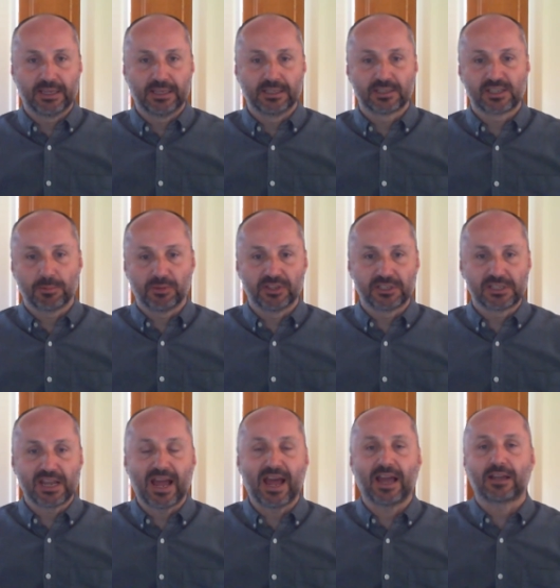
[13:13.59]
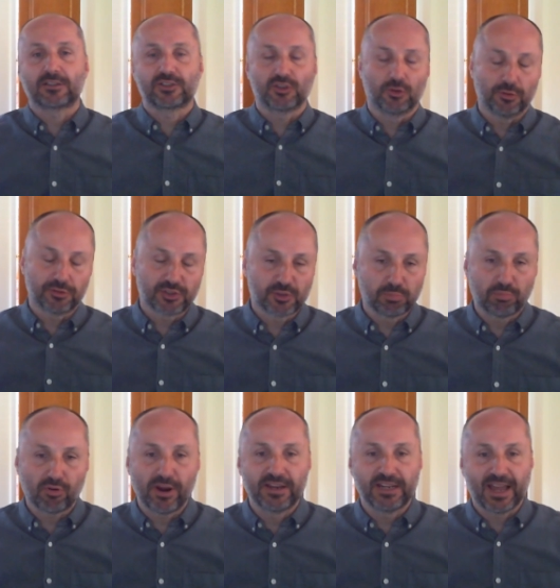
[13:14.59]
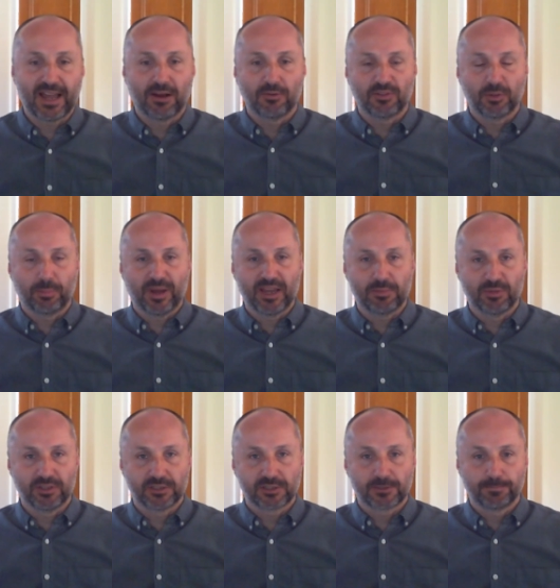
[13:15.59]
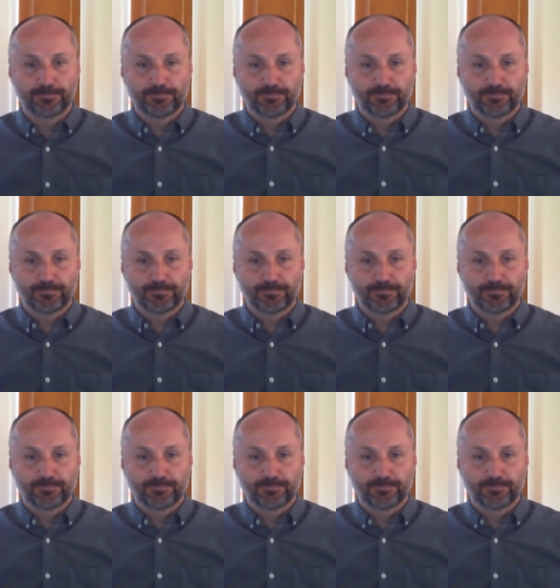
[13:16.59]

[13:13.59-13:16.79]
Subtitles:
some of the tax or spread out the payments.